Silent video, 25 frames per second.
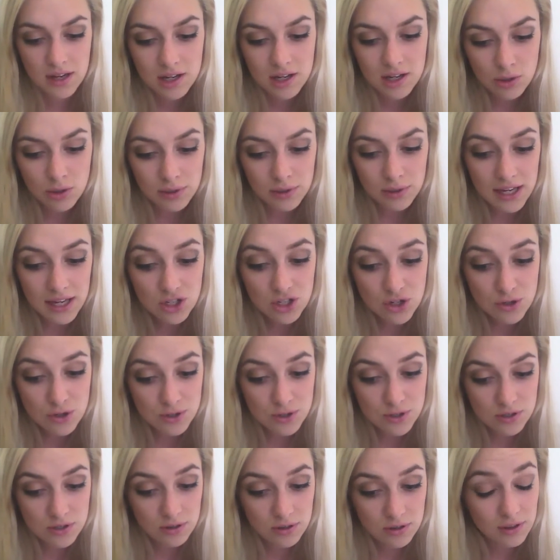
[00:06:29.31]
The
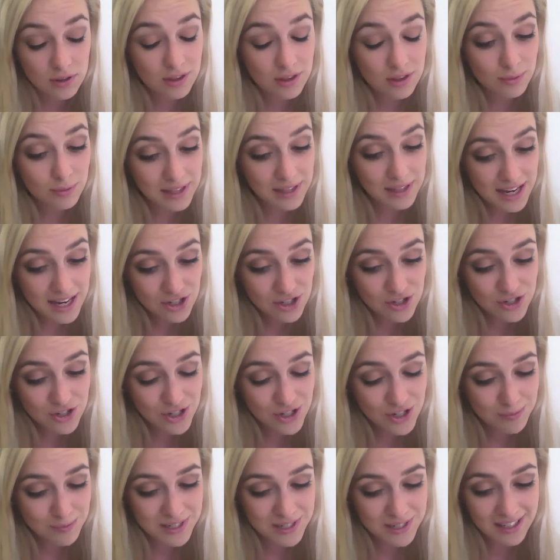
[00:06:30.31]

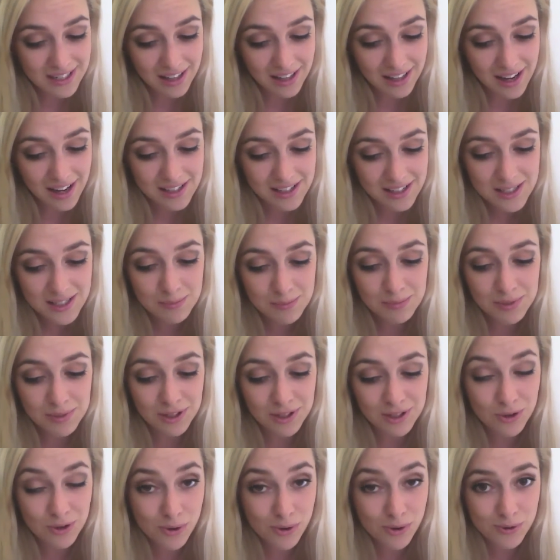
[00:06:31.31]
relationship didn't last, but the
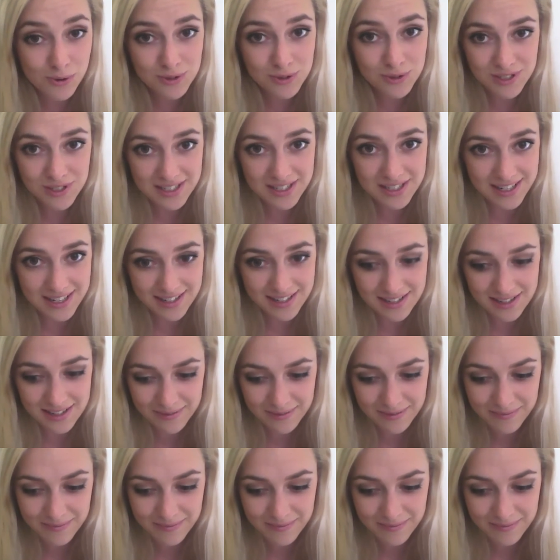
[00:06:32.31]
course did.